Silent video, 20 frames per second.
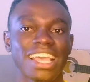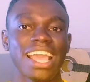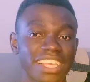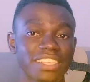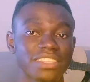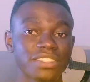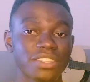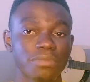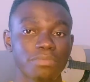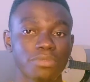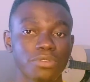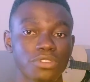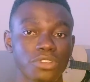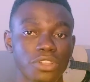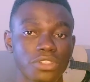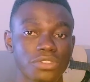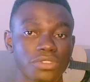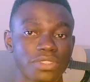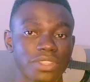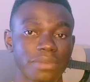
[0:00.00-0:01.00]
sends the
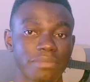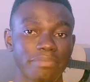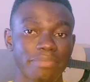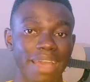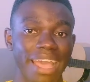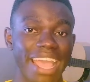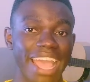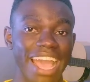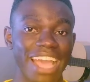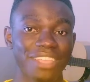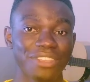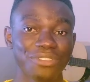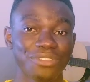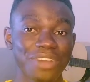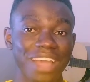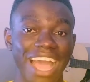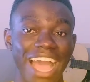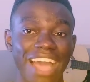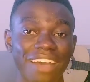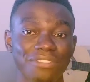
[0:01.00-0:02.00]
product to the buyer you
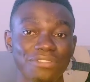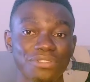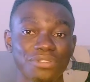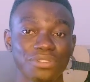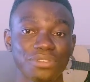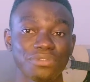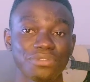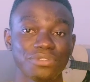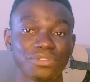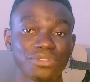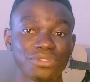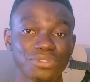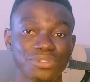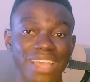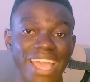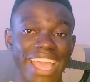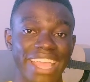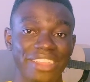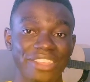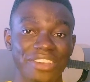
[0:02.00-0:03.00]
don't have to even
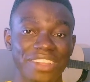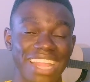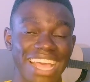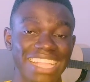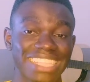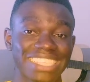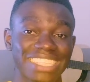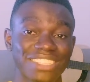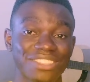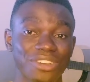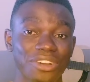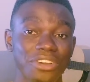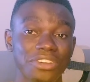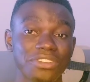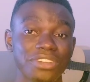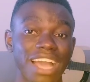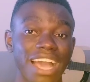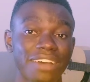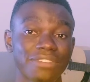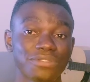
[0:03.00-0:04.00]
do any other thing all
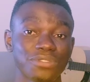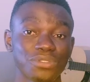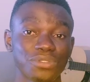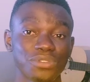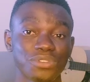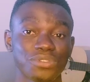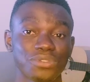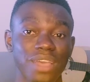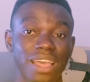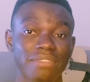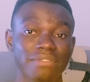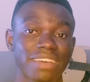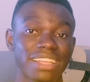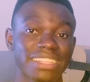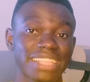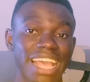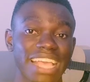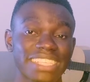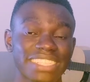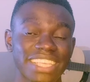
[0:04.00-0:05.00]
you have to do is to
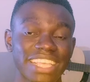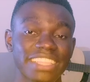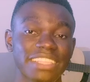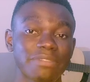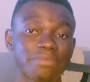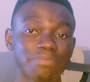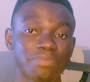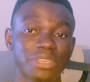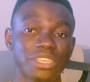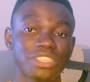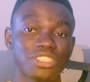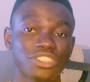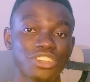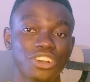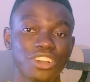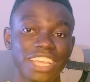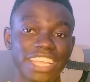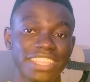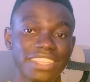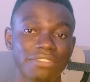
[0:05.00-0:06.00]
advertise get a
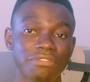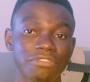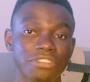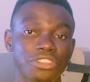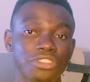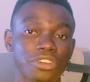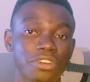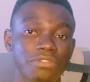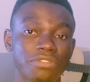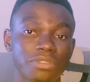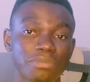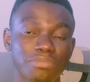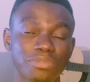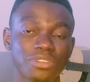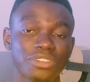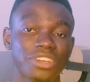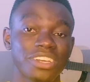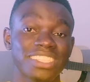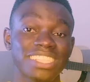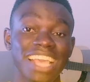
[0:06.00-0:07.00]
picture get a video of the
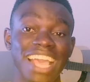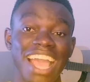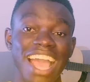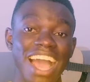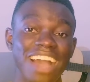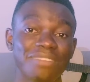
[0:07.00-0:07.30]
product